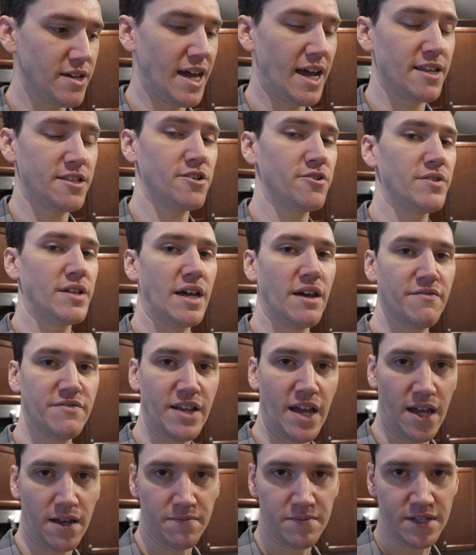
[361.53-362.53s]
the cats already have
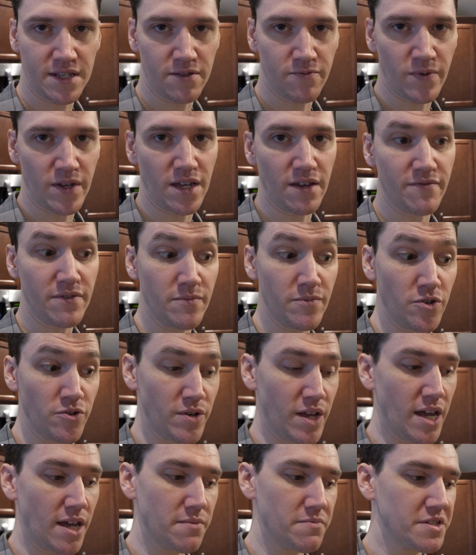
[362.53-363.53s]
names, and then we give them
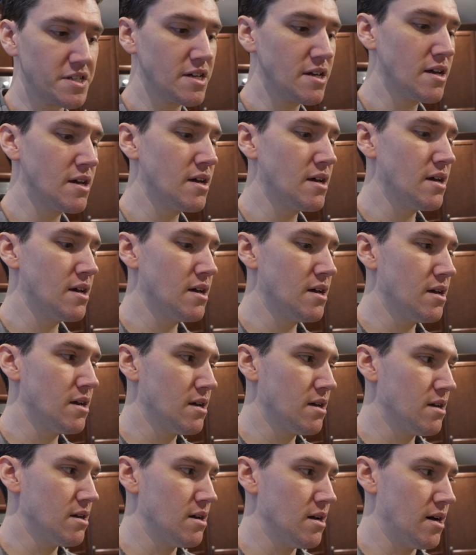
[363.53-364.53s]
new names.
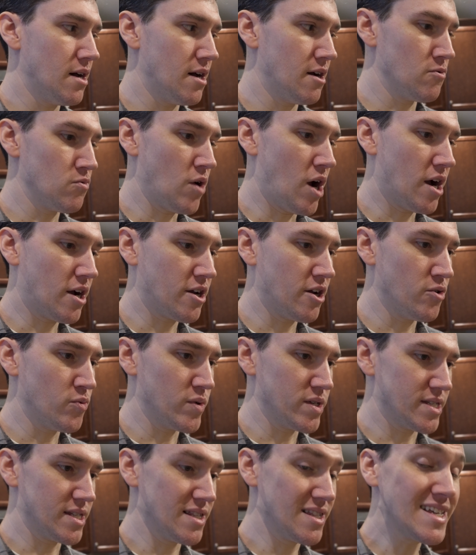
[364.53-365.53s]
Uh, Rocco
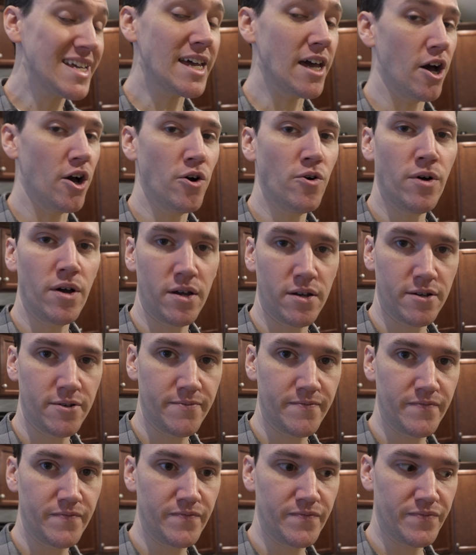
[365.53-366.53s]
was Leo,
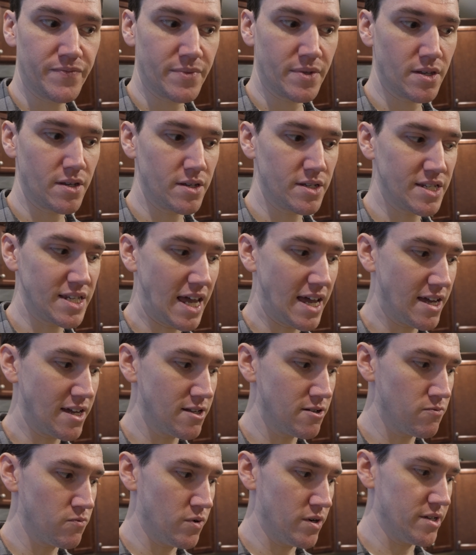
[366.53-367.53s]

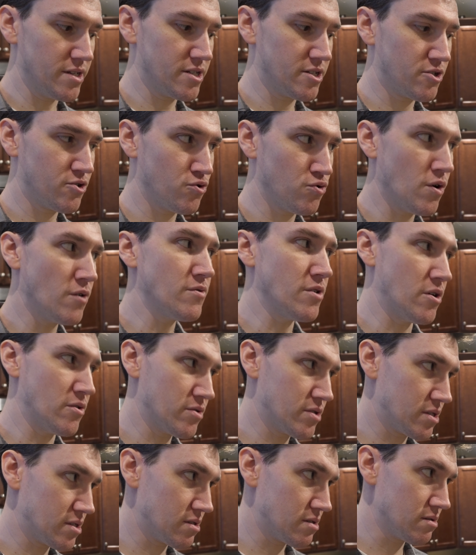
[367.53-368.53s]
Sagan was
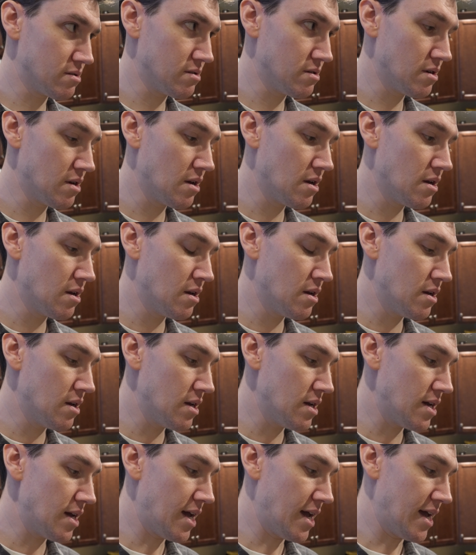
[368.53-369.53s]
Kronos, yeah.
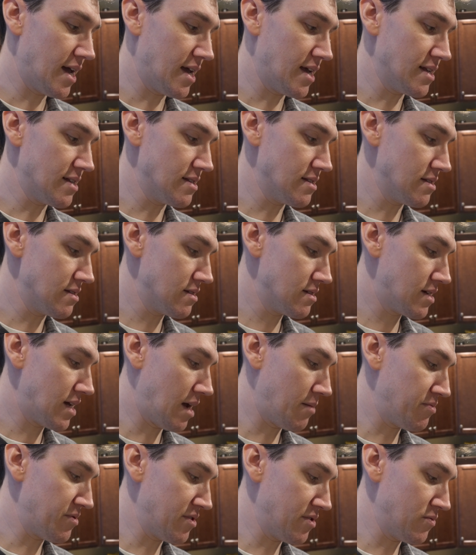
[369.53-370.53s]
and
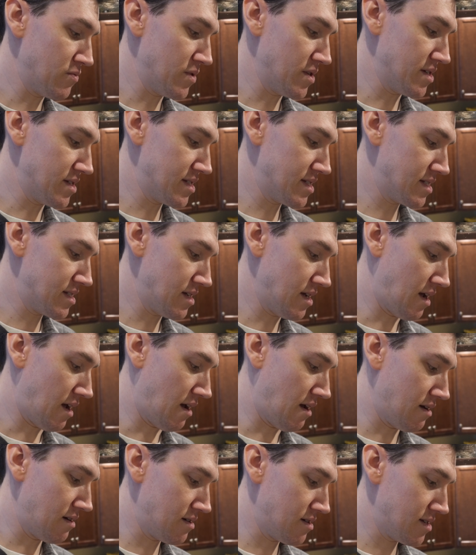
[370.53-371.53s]
Kepler was
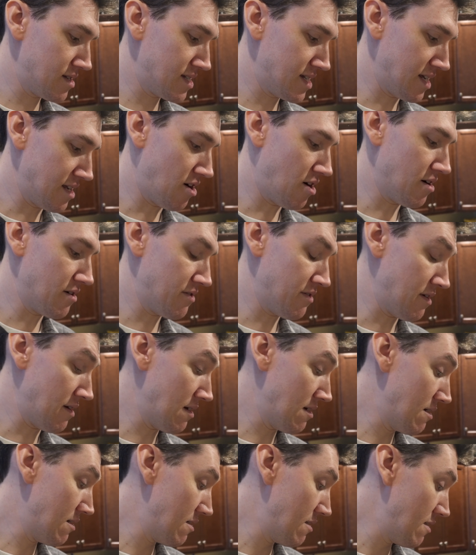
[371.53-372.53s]
uh, Siddhartha.
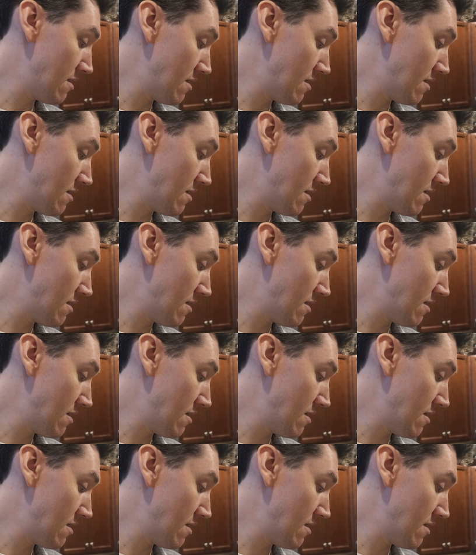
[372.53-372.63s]
Siddhartha.